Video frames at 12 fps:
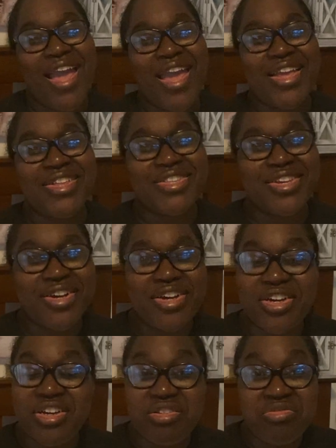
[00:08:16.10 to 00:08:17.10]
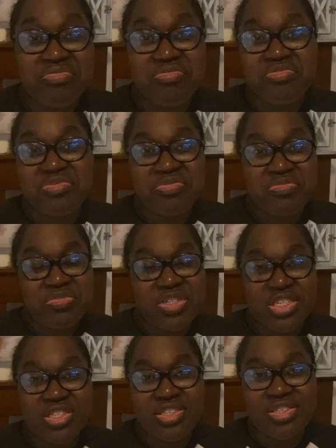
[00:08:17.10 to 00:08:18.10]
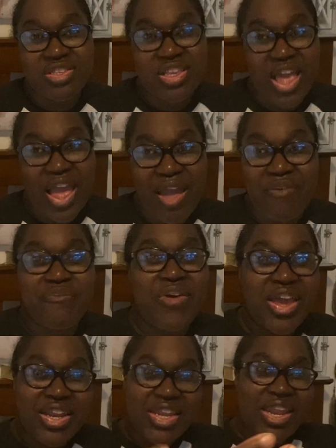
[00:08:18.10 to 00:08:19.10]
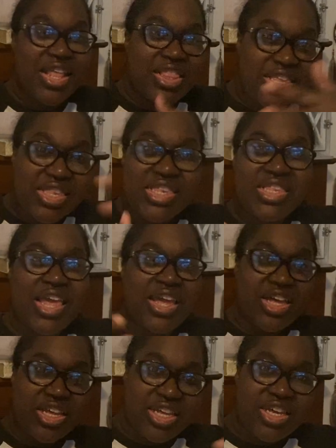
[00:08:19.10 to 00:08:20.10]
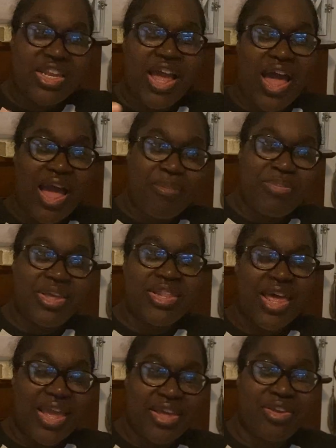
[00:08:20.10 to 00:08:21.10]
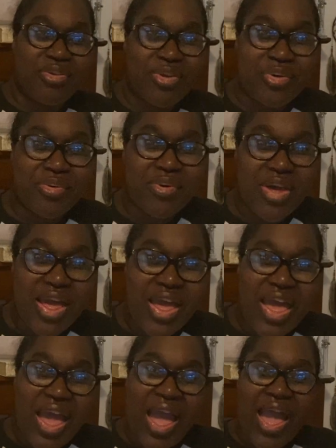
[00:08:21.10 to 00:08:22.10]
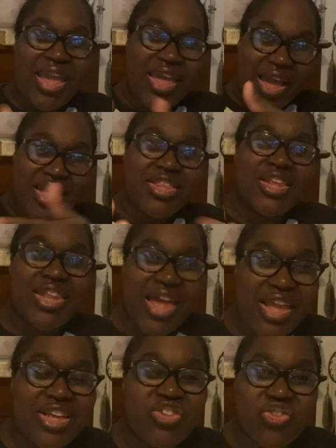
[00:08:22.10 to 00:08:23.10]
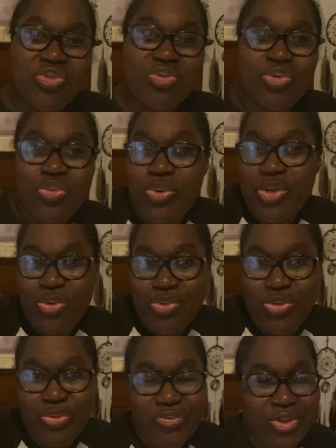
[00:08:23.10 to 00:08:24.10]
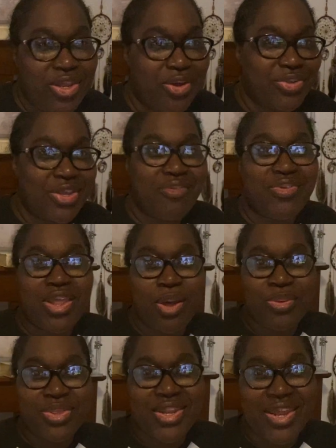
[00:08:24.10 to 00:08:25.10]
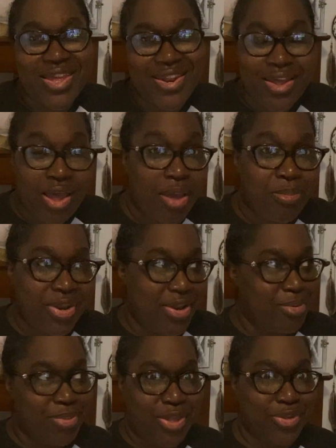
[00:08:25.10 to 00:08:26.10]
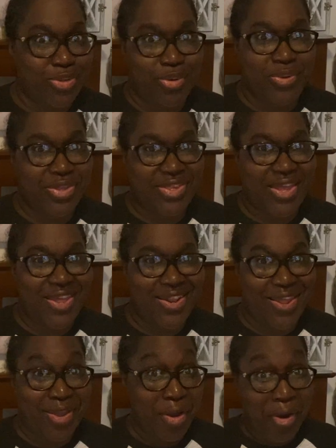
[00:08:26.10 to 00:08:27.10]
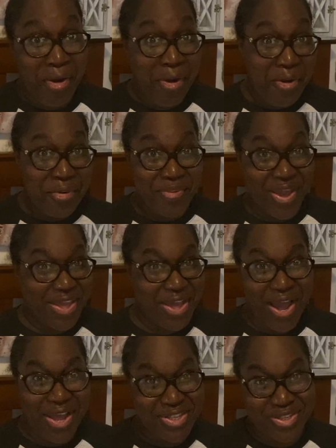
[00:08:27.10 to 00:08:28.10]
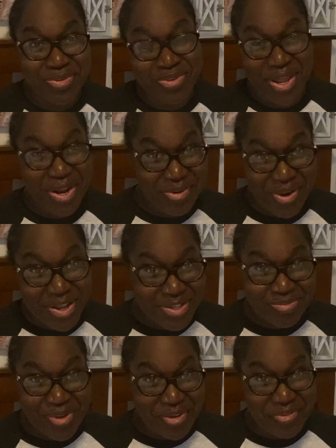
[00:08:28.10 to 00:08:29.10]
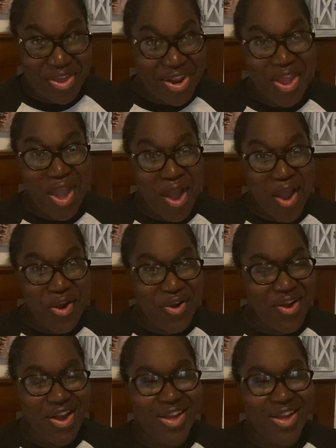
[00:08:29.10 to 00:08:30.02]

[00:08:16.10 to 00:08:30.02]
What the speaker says: and just, I'm finding that this is like a good hobby. Like, you know, I kind of like doing YouTube videos. Every now and then I get a comment and I'm like so excited, like, oh my God, somebody watched my video.